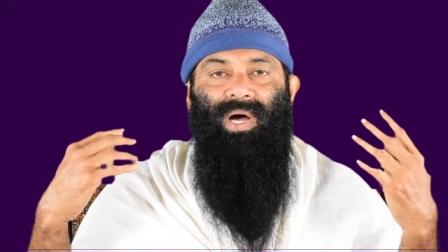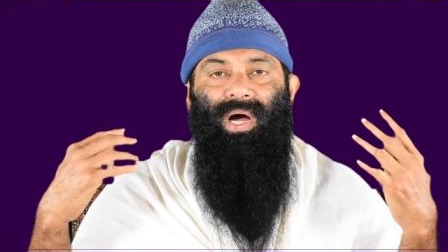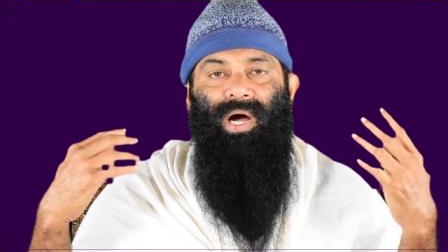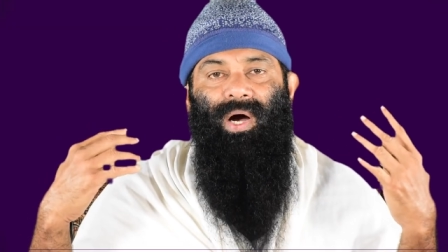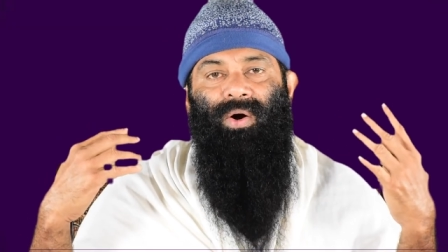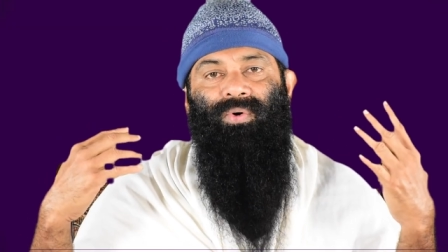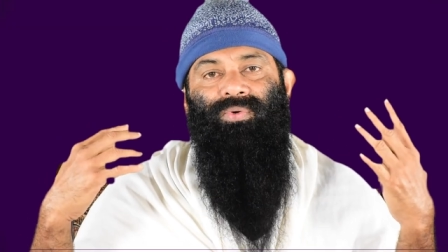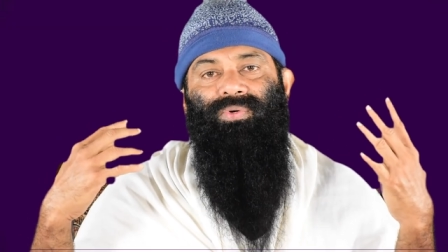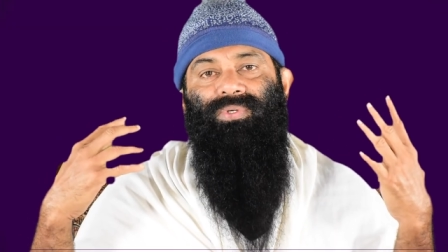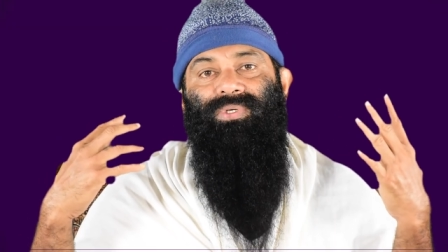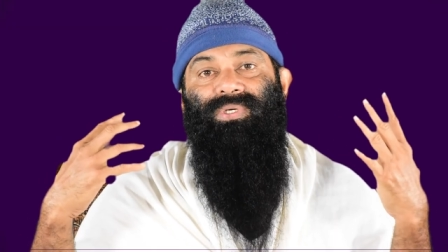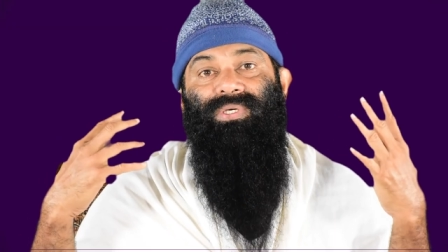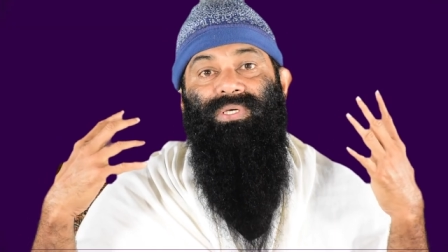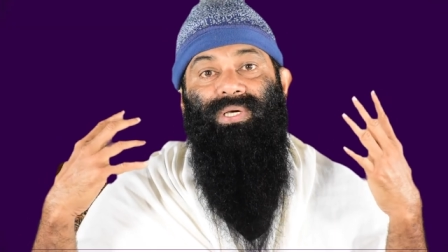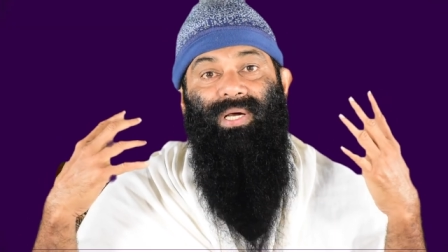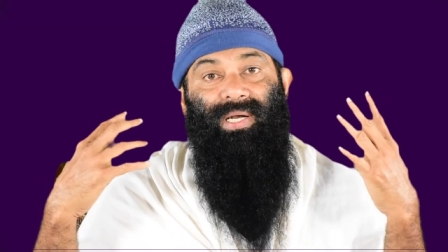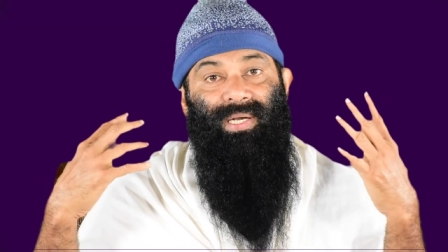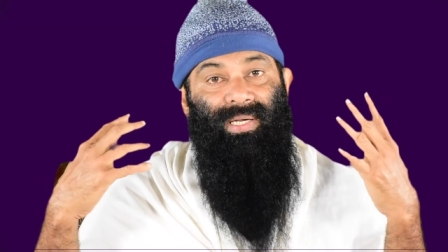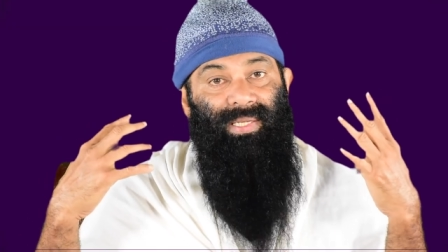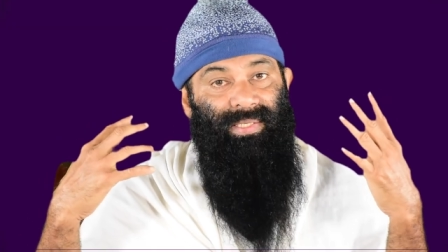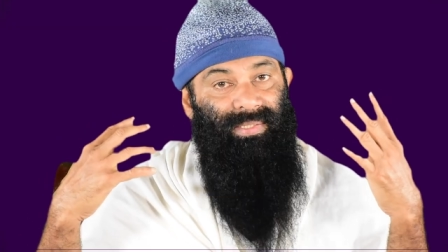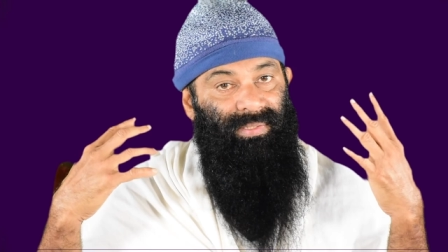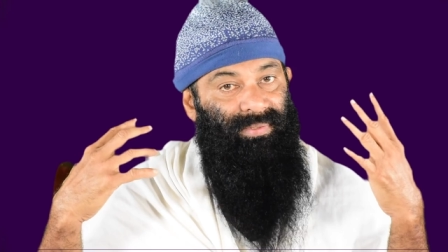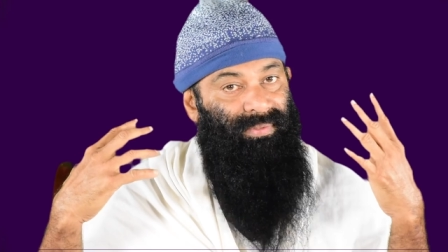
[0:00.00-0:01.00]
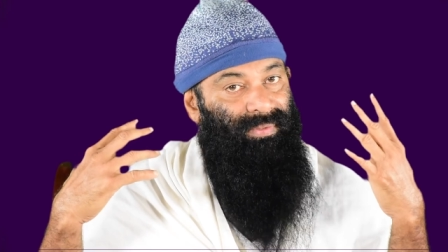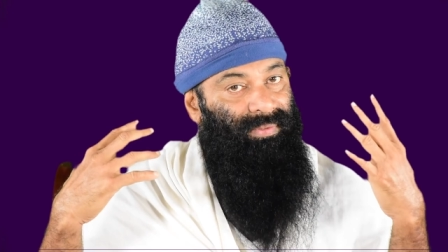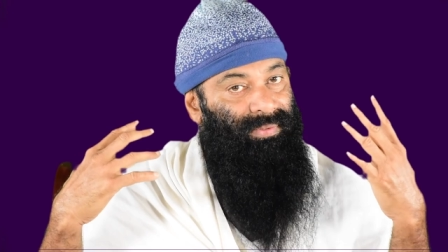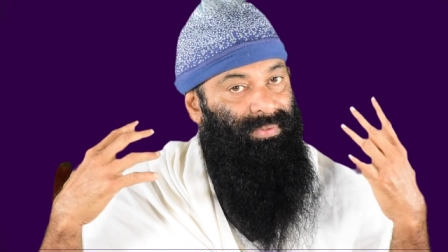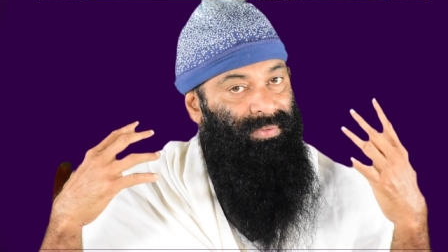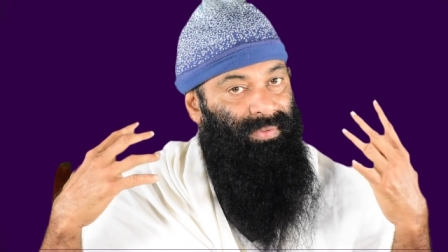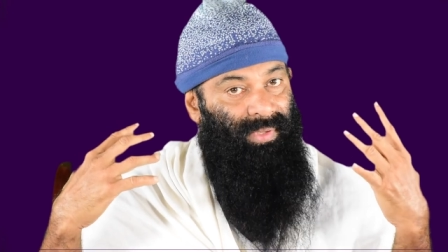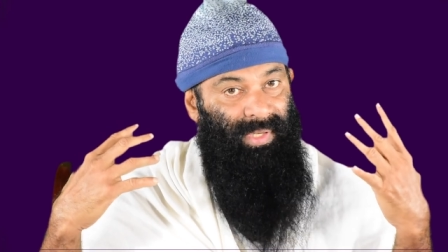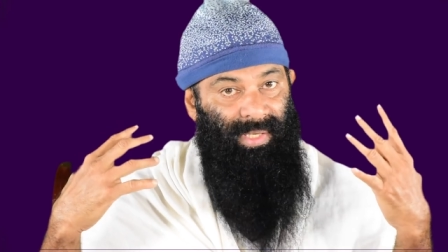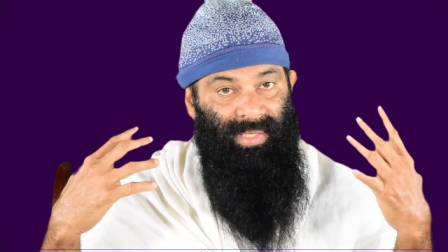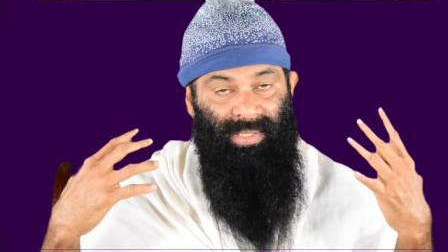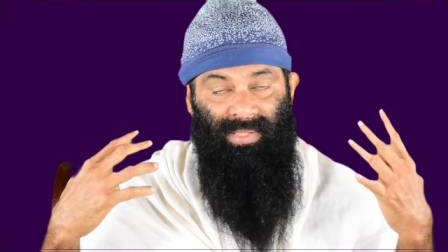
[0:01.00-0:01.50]
How to collect
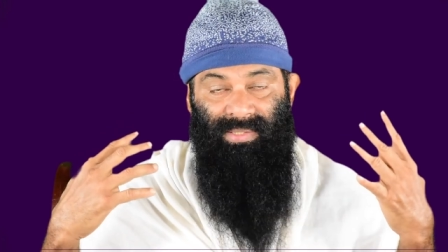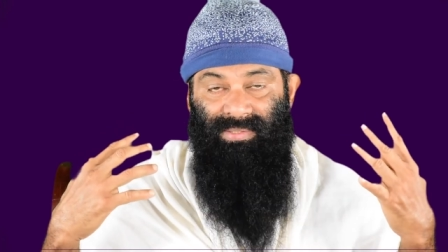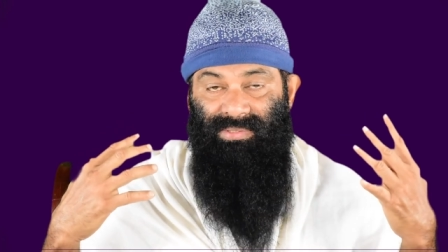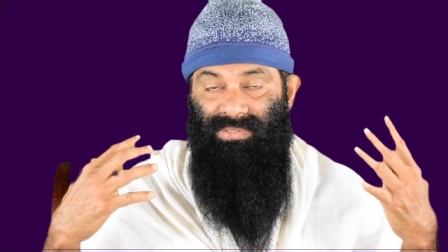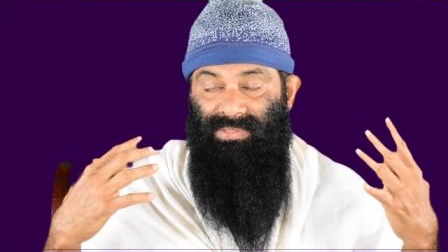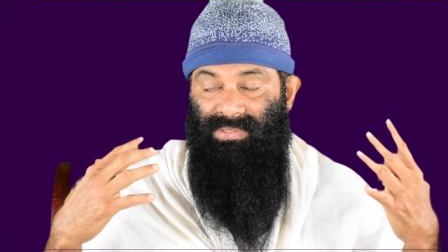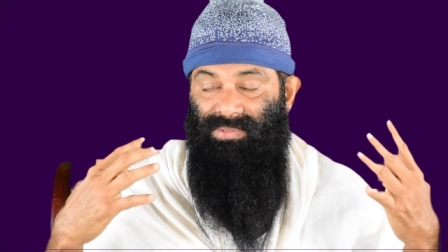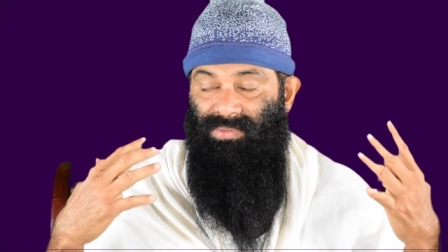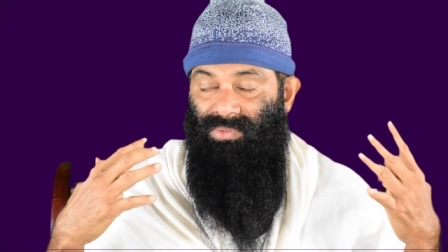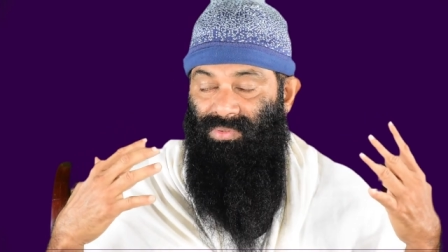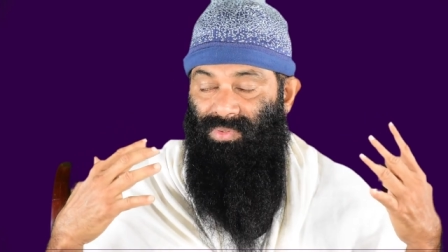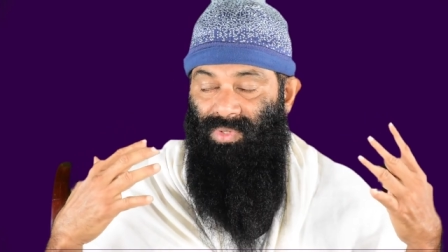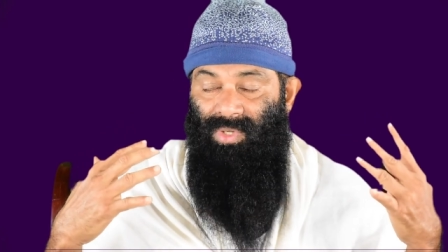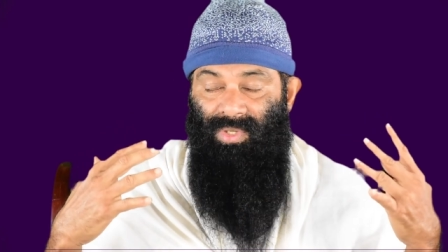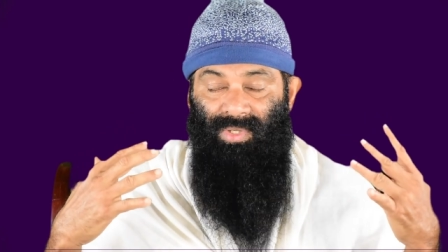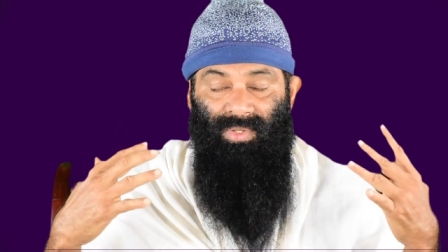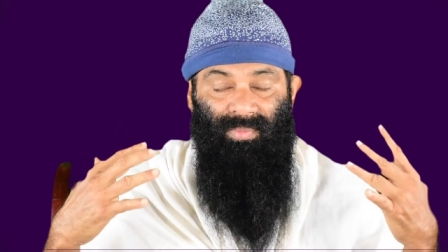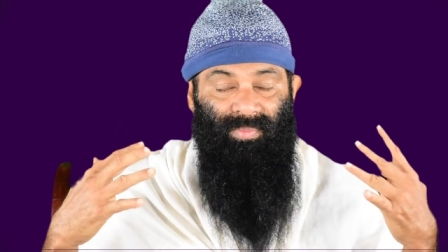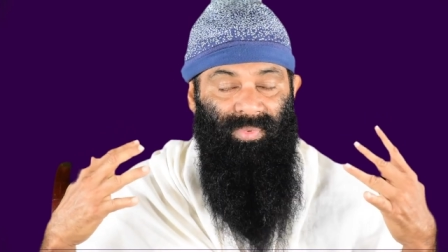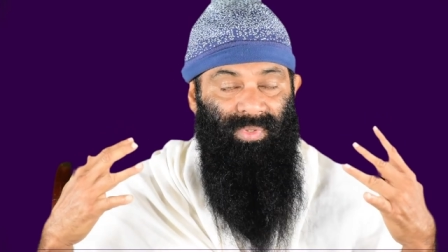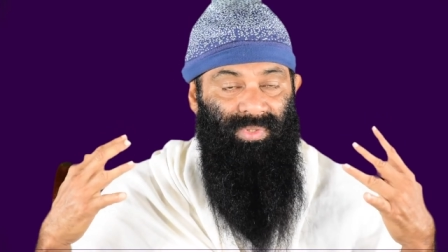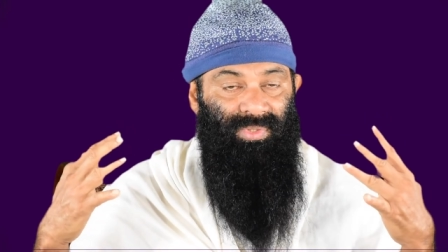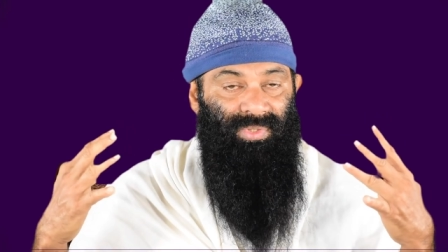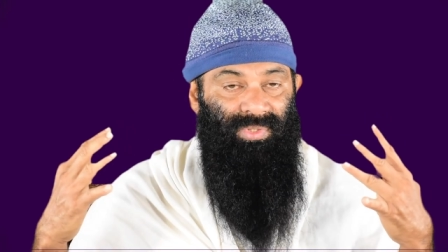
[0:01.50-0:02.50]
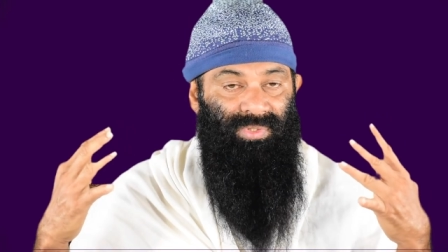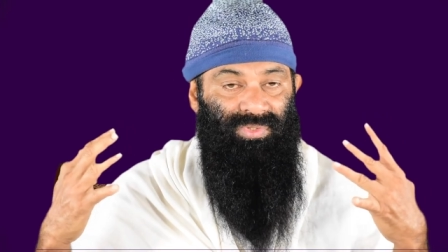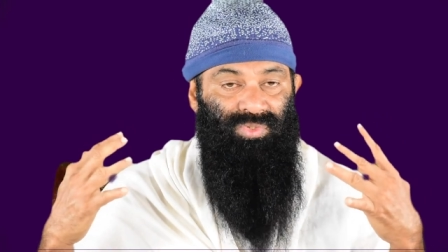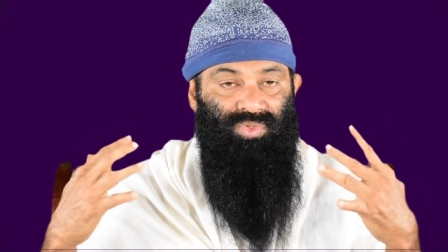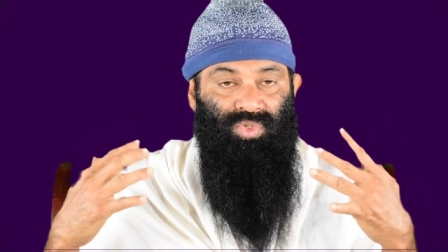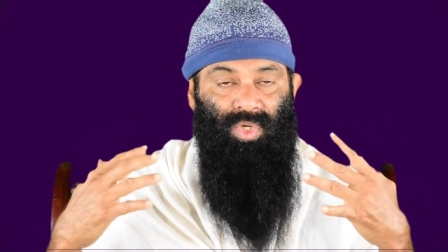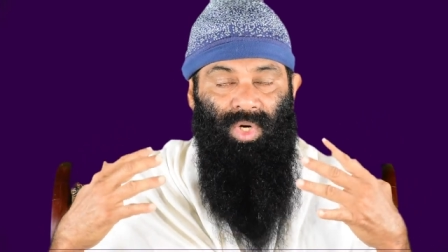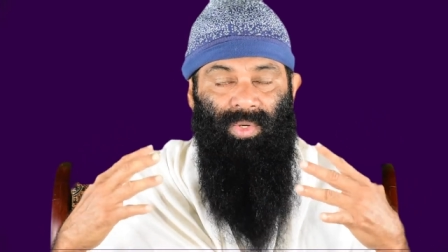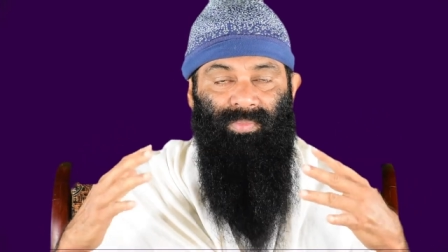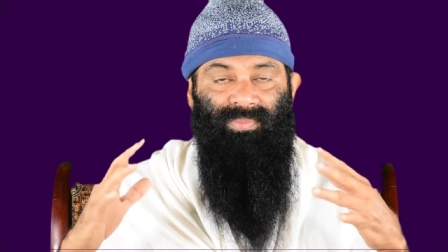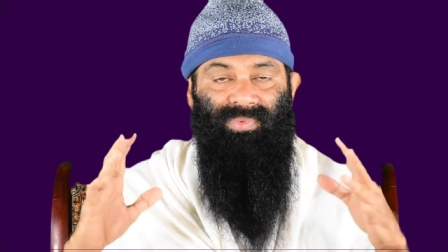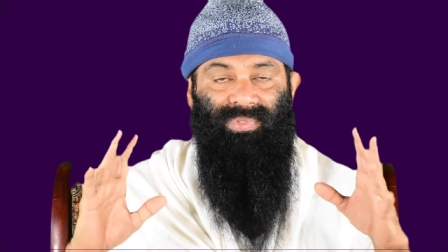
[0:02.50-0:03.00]
rainy season, not about the
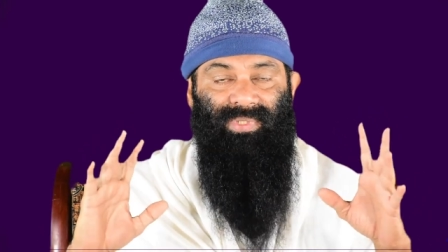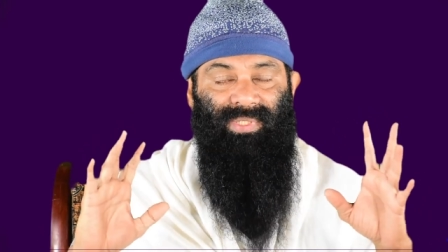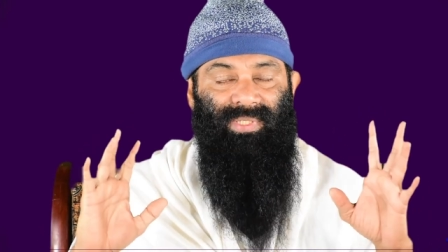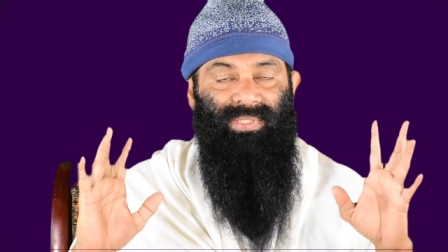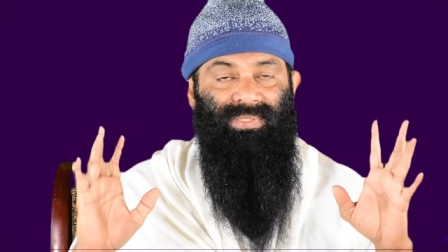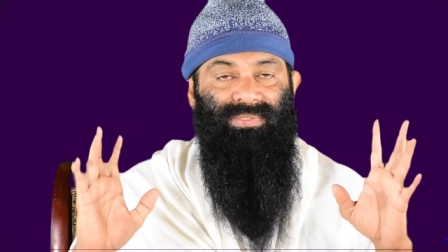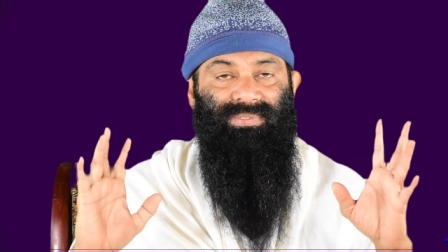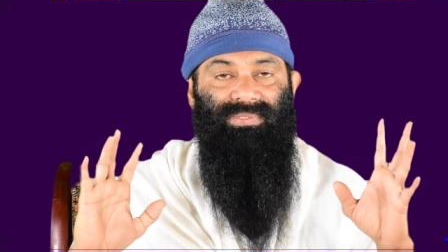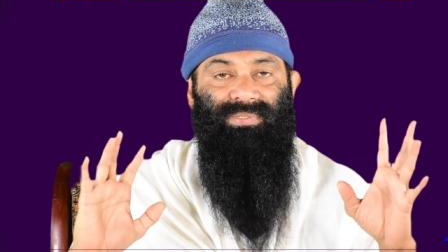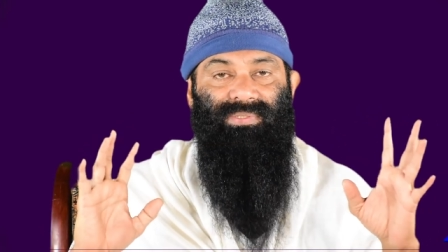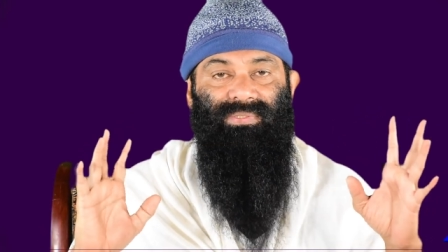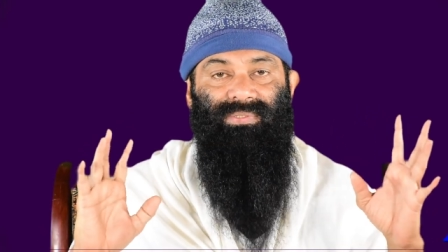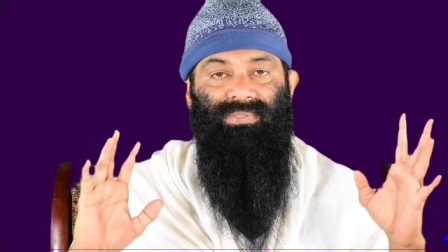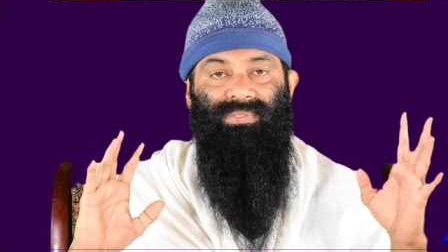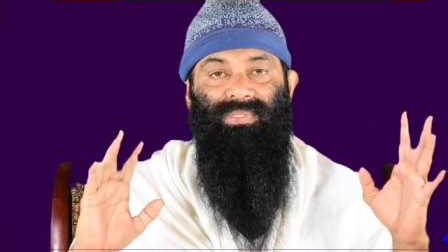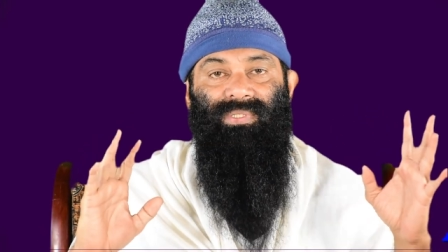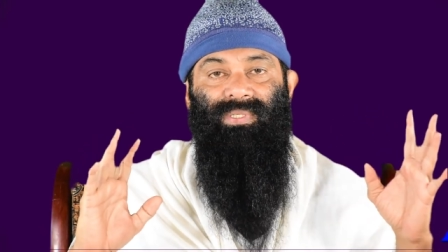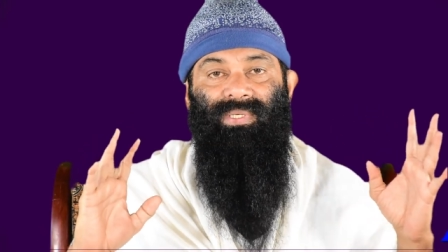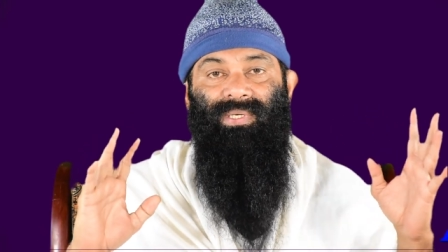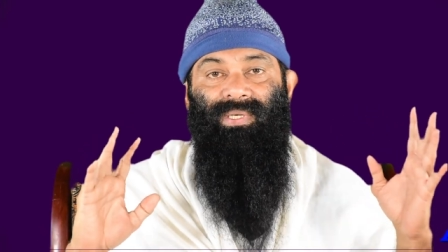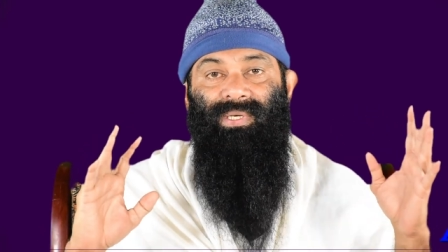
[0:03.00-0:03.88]
storm drains.